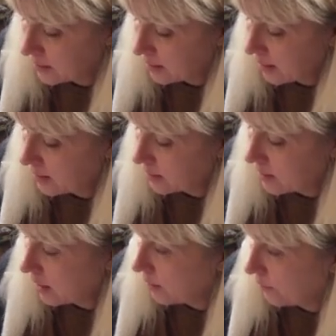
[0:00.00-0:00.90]
and the
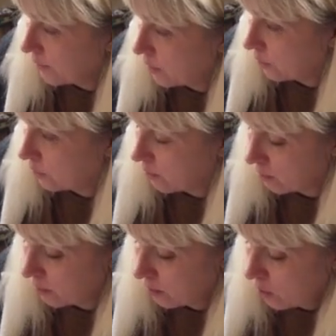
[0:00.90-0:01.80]
telephone,
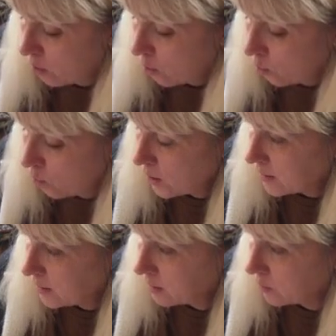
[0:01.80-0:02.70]
what's the
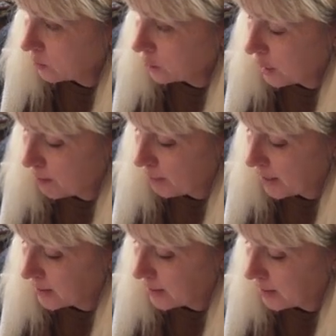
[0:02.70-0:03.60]
little shape I
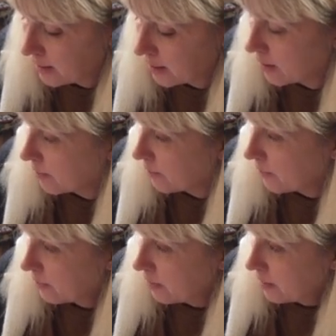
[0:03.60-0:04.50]
see there?
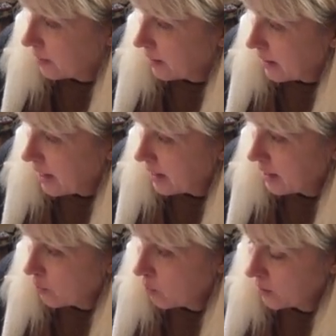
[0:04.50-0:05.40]
And I
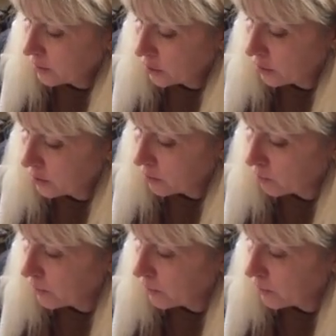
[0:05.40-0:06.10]
want you to really